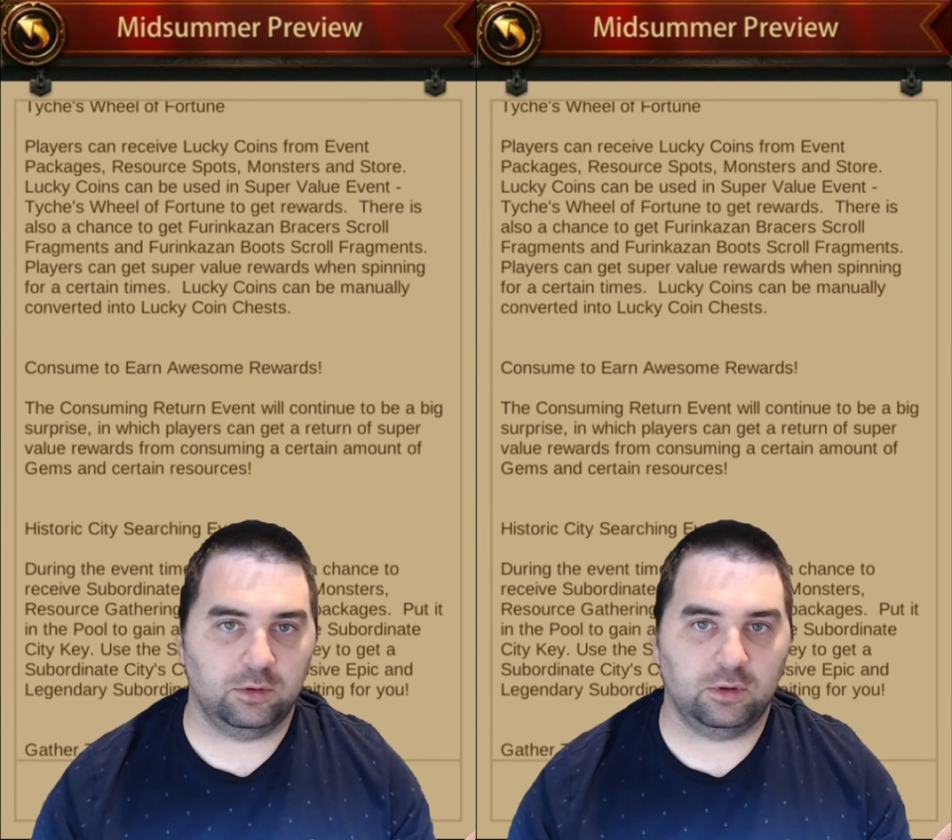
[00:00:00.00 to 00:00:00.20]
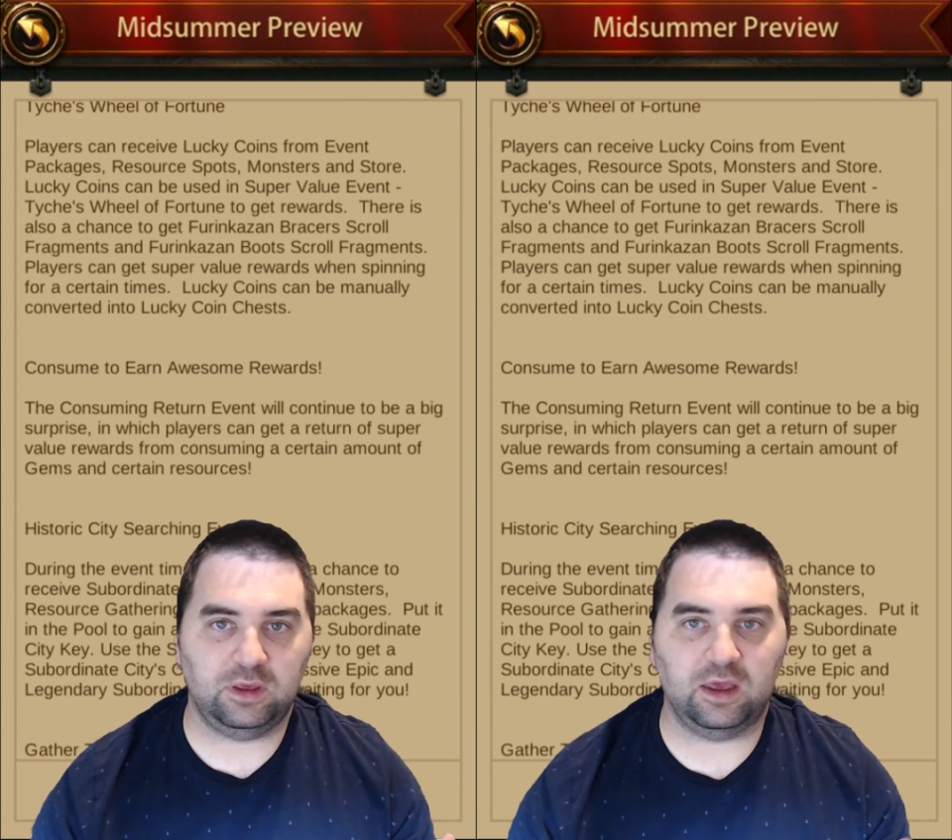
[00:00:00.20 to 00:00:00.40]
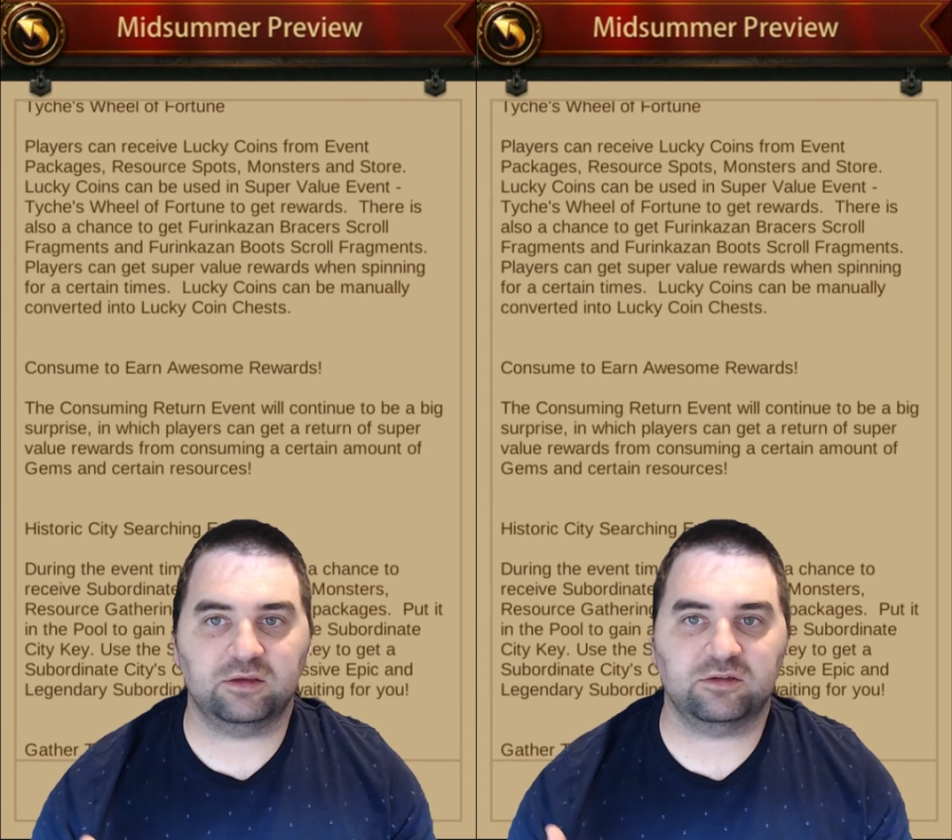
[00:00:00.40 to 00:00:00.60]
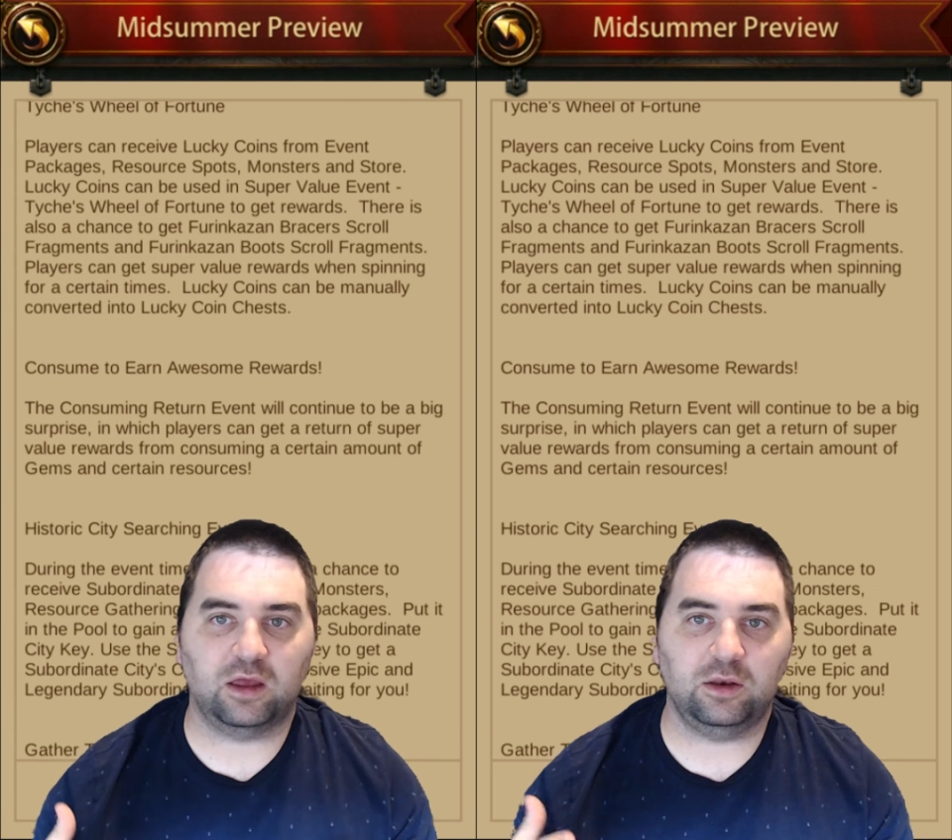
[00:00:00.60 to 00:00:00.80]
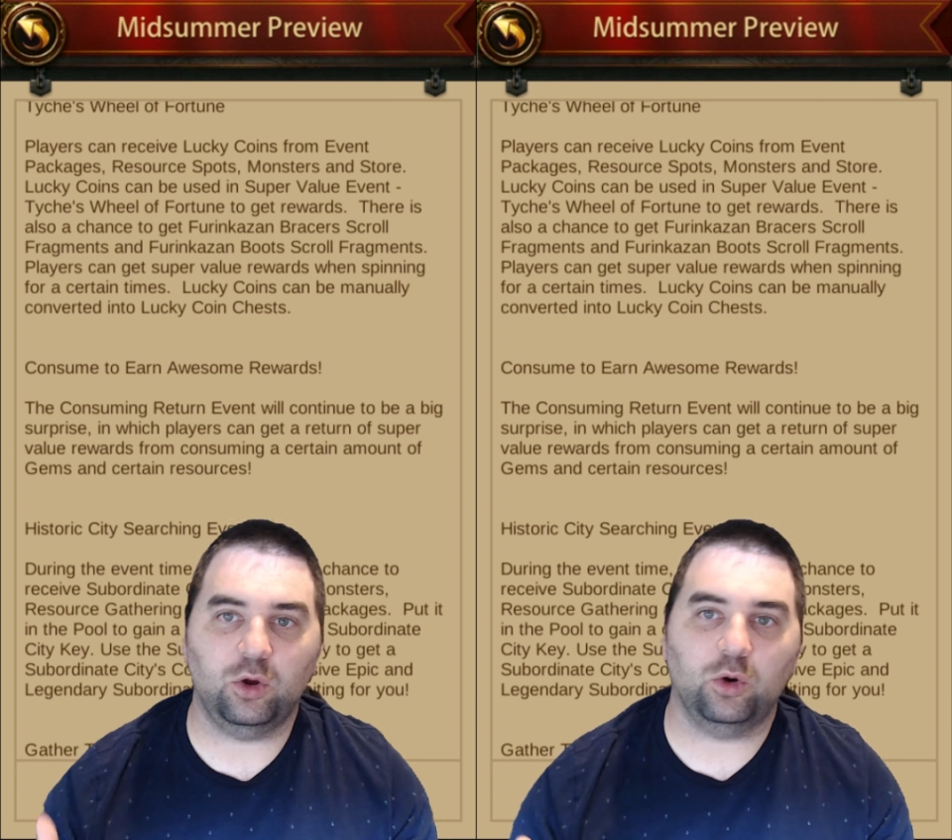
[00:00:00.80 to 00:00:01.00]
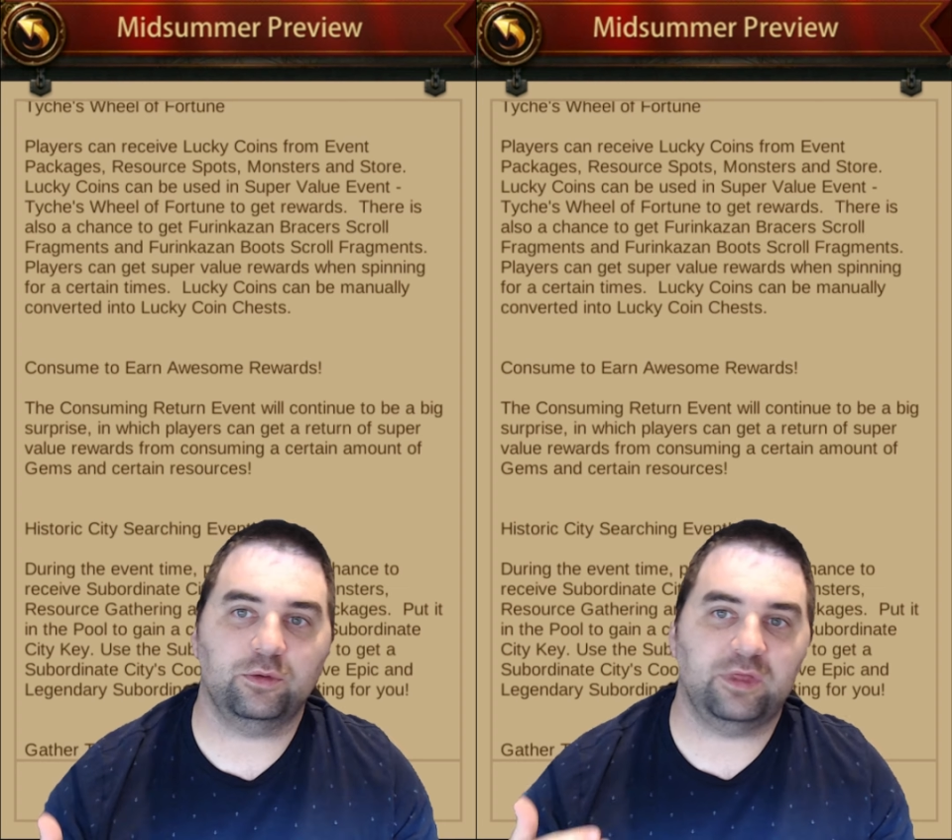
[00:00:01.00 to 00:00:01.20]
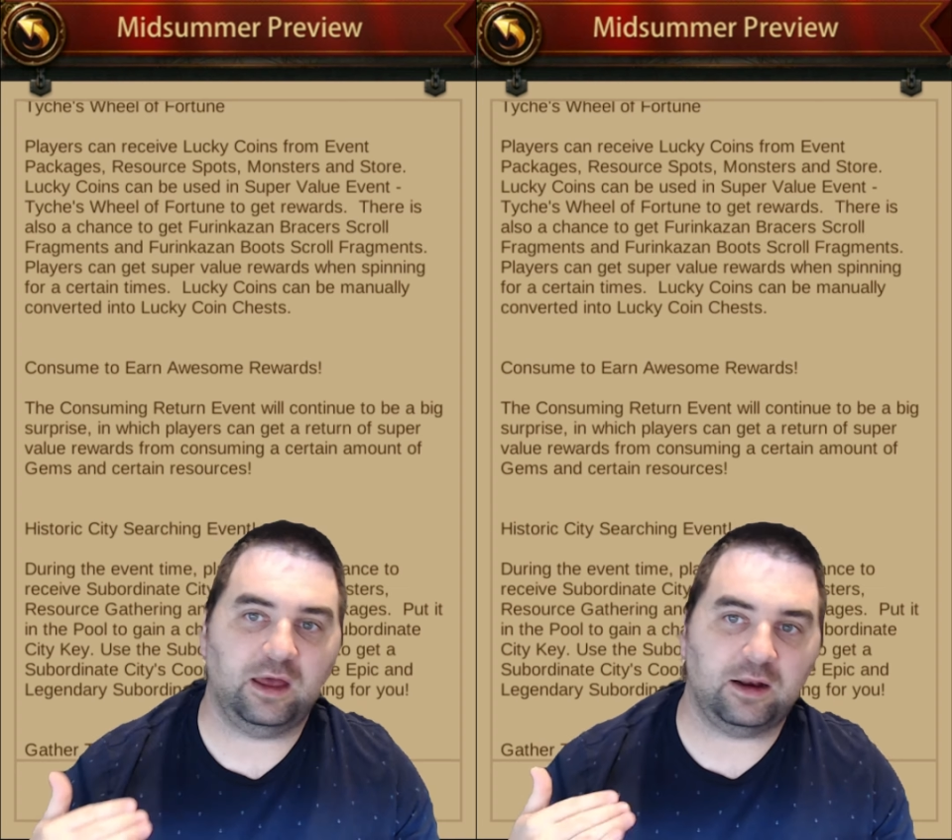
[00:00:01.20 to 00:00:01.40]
Yes, I know that